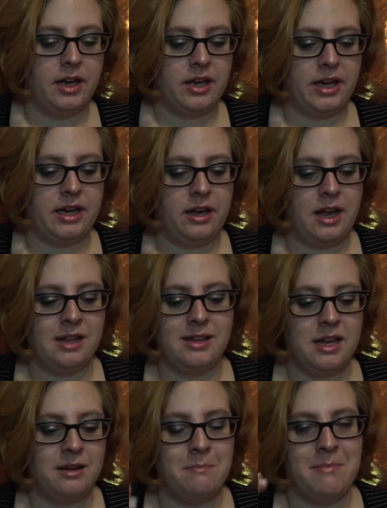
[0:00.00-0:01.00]
and
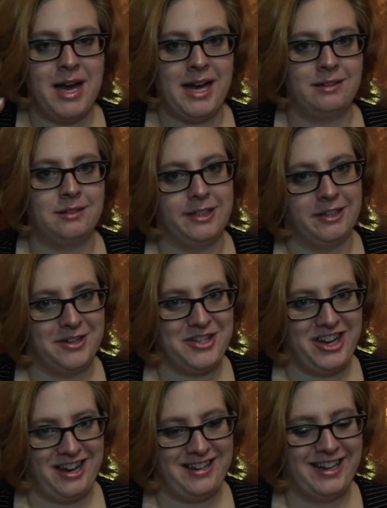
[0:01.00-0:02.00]
then a matte glitter
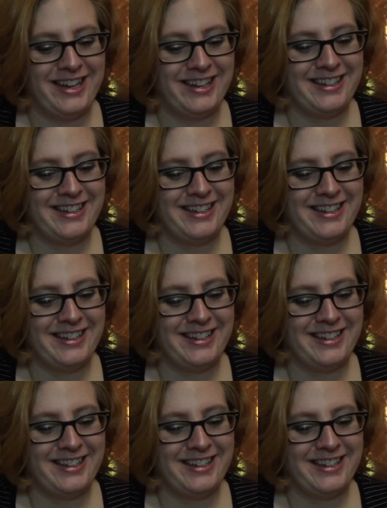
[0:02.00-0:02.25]
shade.